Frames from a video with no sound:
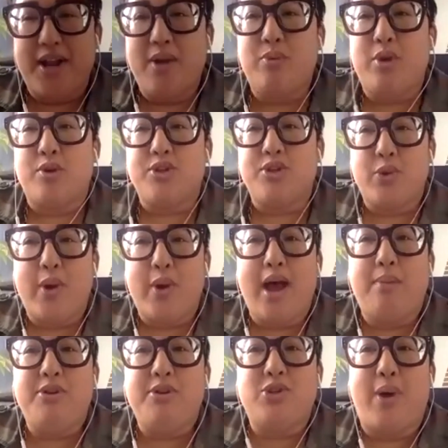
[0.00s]
And we are so
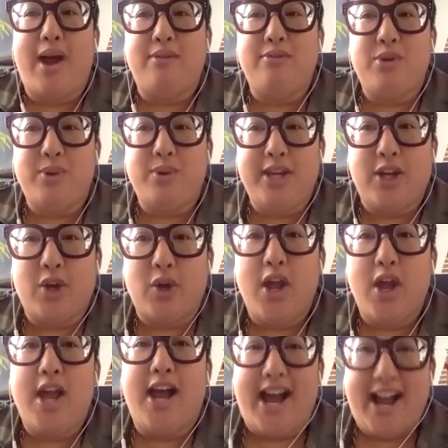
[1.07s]
happy to have you here
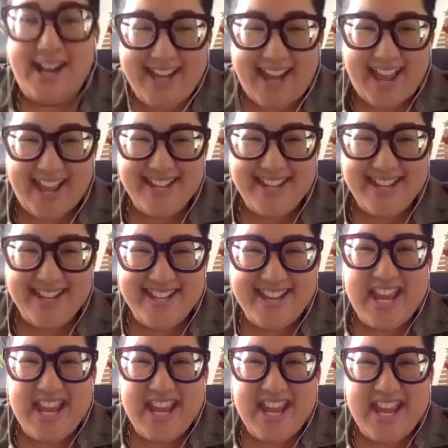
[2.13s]
again
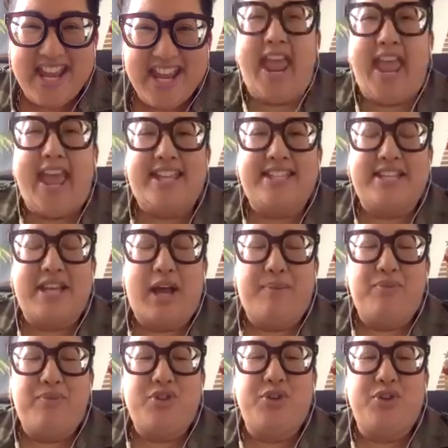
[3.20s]
and
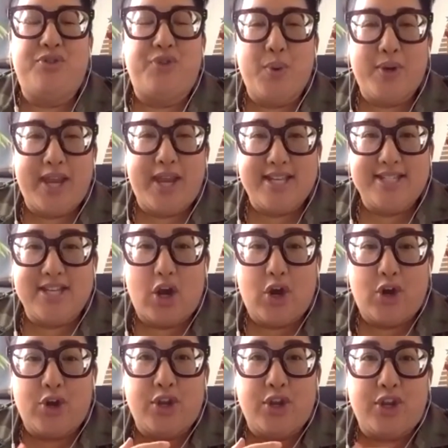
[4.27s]
to focus
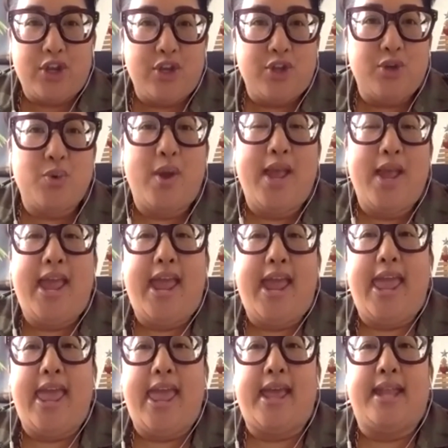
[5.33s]
on you
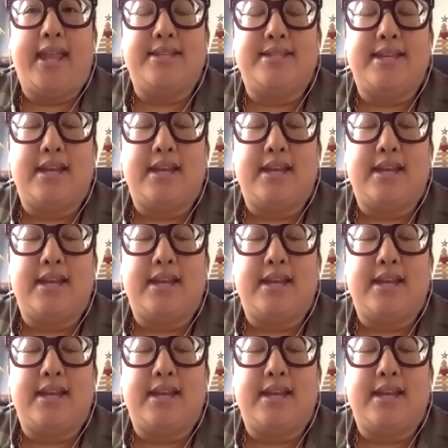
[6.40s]
and